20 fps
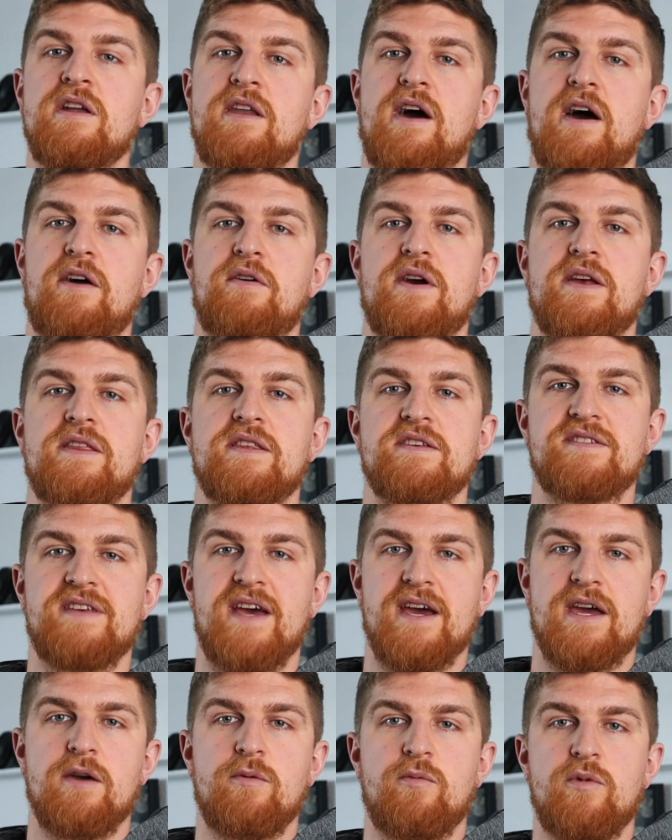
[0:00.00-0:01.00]
Now, in the
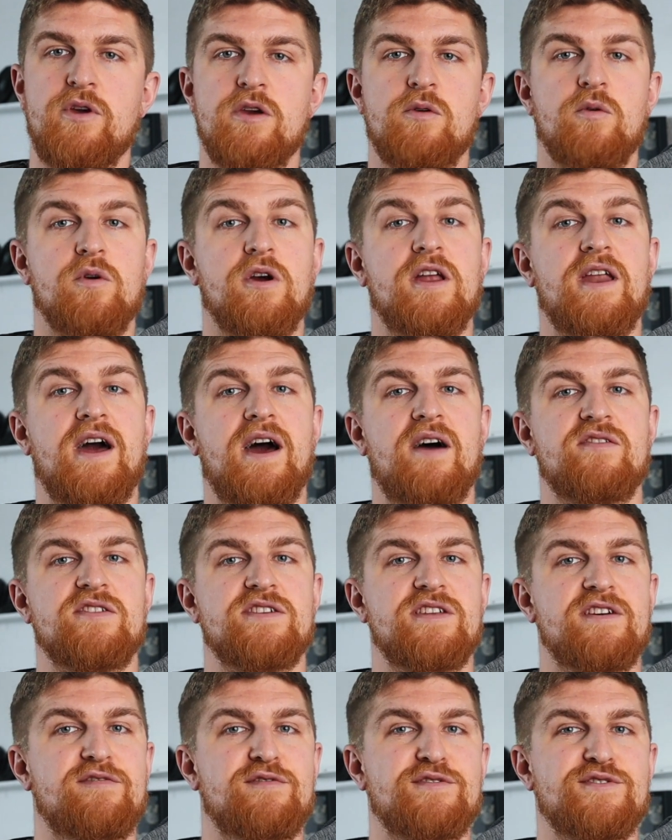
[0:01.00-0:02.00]
second week, we're gonna have a
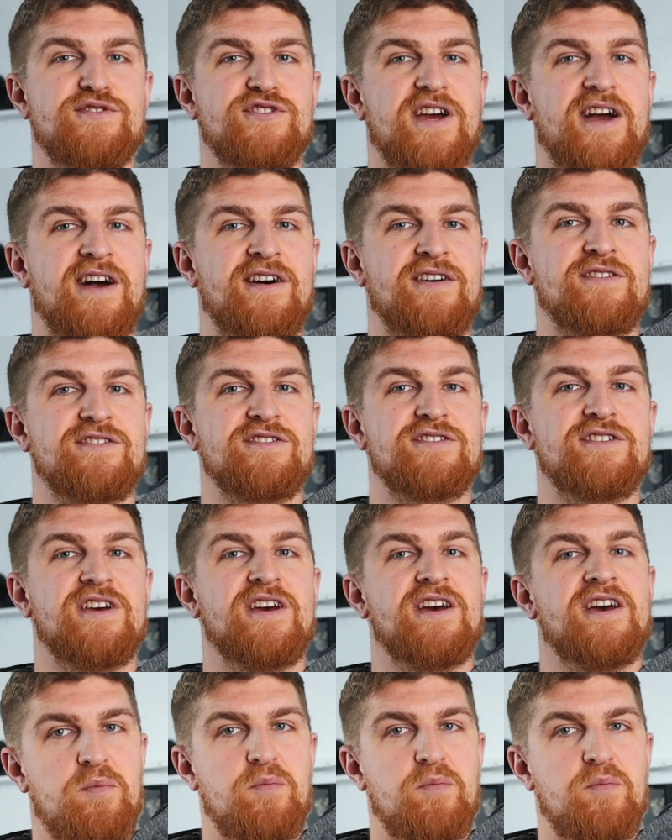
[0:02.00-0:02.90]
different challenge.